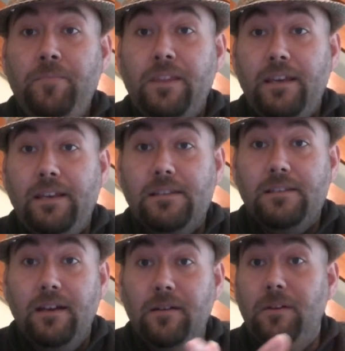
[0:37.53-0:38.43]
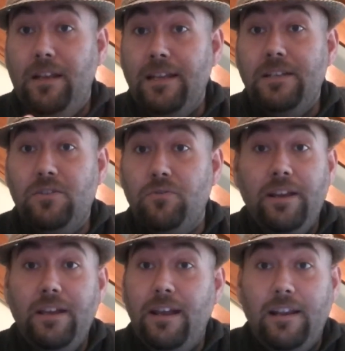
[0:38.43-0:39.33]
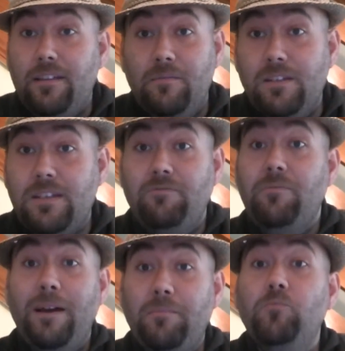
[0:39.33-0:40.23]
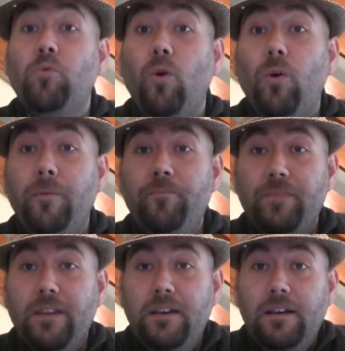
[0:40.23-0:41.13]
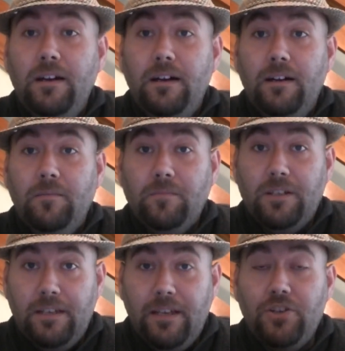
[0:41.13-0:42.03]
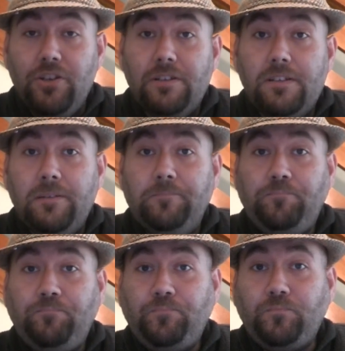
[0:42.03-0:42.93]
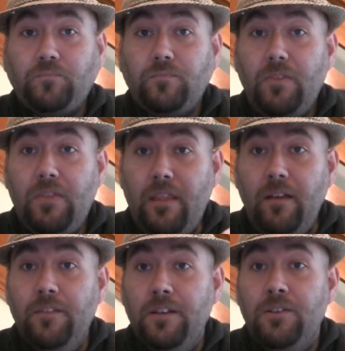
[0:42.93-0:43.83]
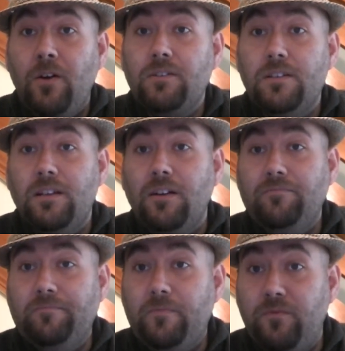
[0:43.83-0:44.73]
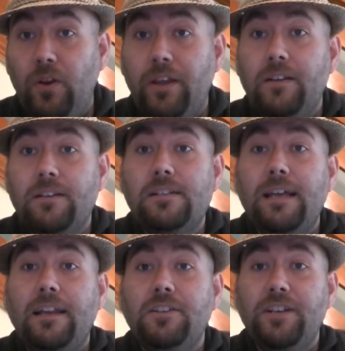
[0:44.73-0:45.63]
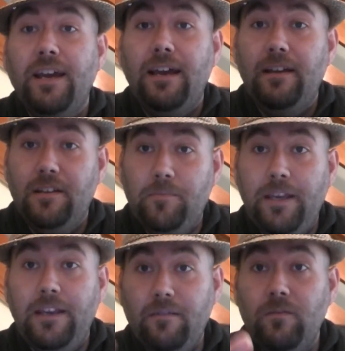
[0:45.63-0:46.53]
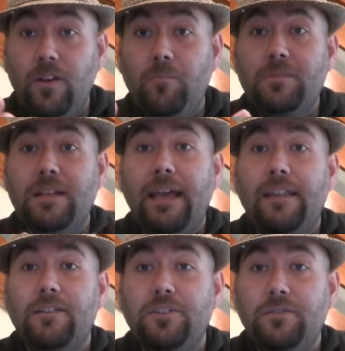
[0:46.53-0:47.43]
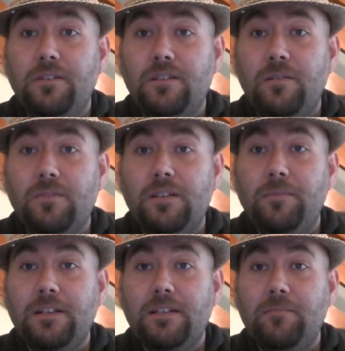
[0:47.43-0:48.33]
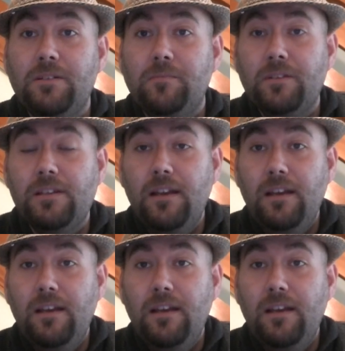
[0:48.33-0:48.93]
is at least 3, anything up to 7, maybe more conditions that doctors don't fully understand yet and are being lumped together due to some similar symptoms.